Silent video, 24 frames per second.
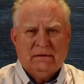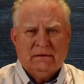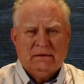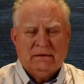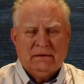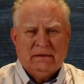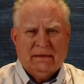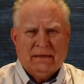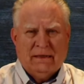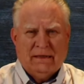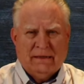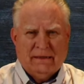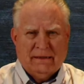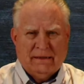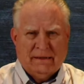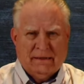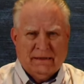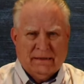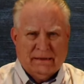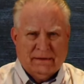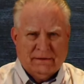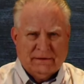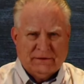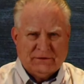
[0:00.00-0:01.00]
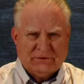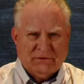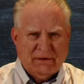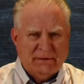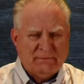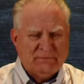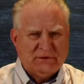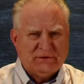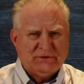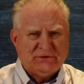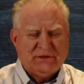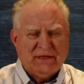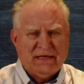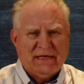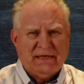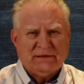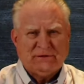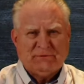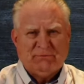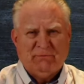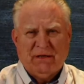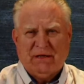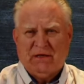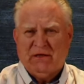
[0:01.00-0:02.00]
And uh, the scripture
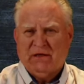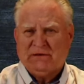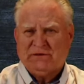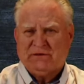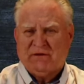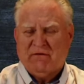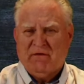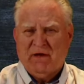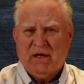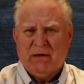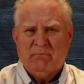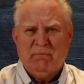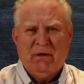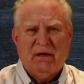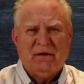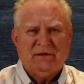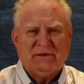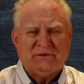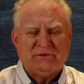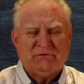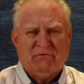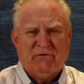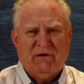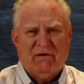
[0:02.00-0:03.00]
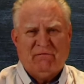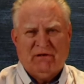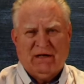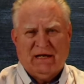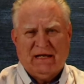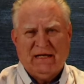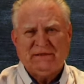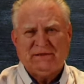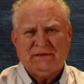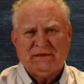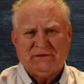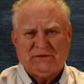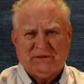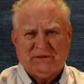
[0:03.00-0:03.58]
says, because of the abundance of revelations